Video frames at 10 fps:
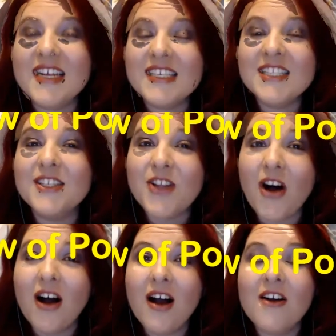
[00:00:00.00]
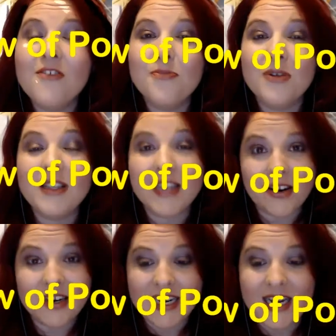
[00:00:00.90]
is the law of
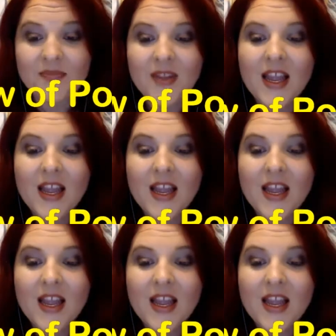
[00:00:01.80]
polarity.